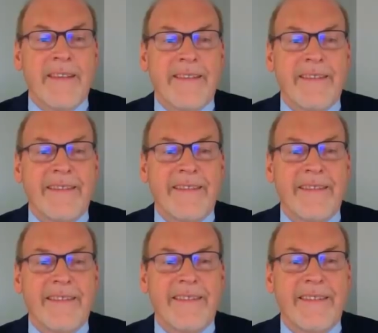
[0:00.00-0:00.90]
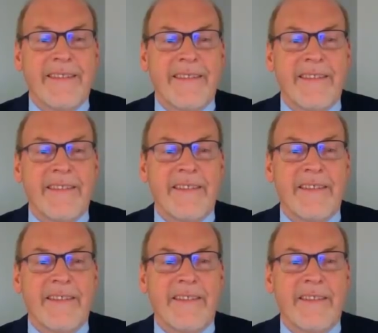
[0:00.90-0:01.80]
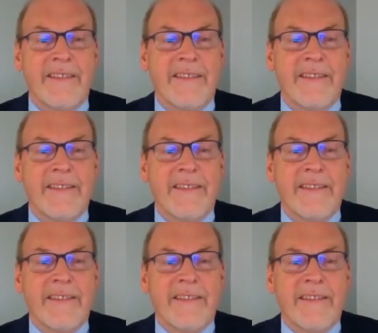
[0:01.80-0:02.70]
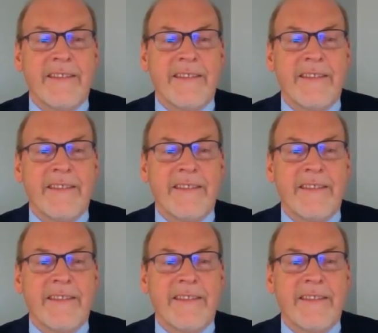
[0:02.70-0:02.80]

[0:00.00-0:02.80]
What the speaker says: No words are spoken by the person on screen.